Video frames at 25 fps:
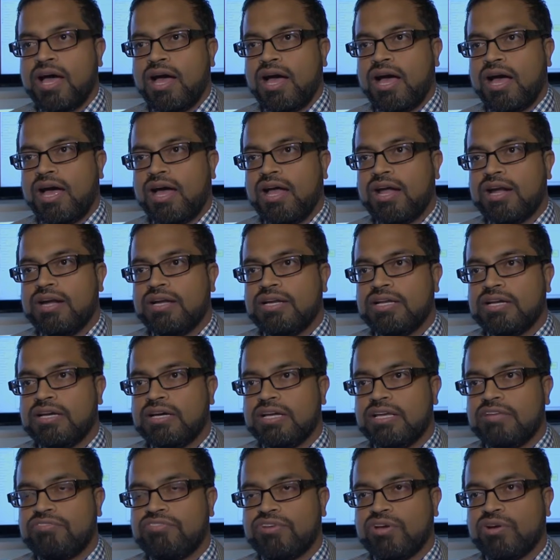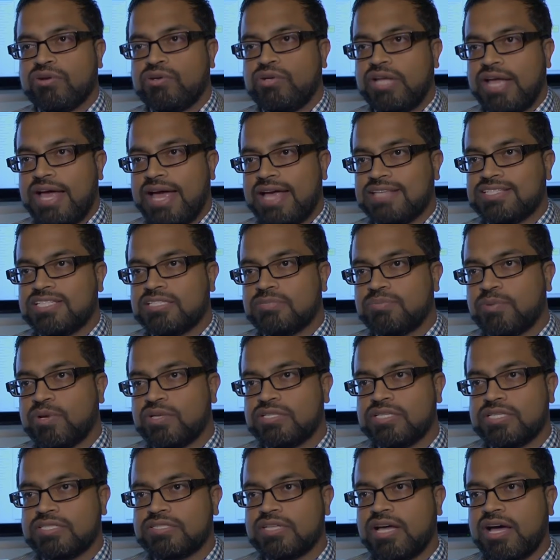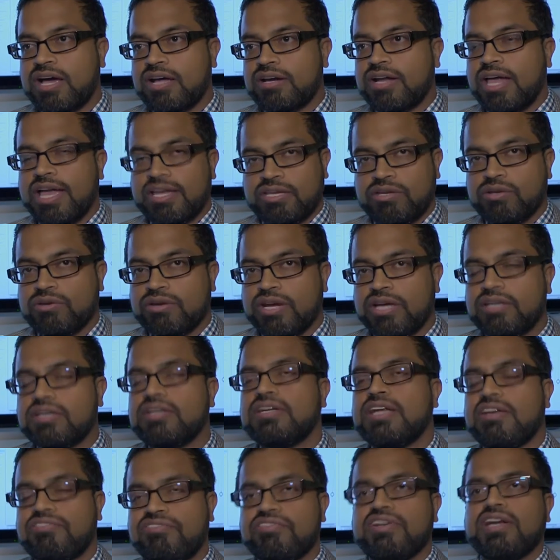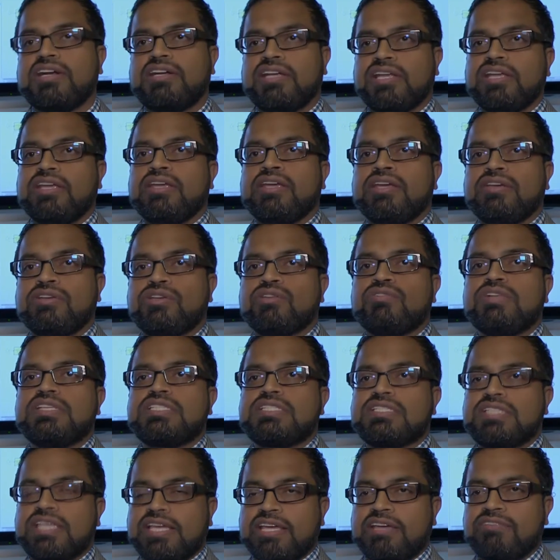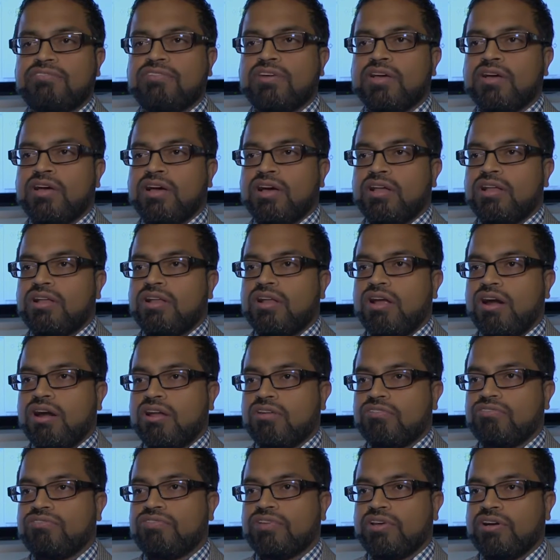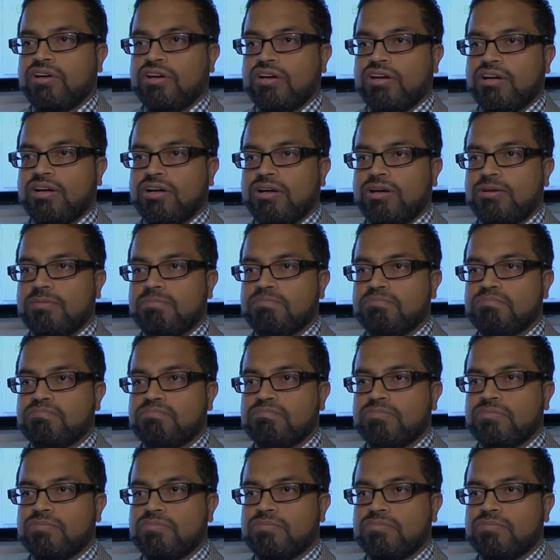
And if your as is processes are accurate, definitely you will save a lot of your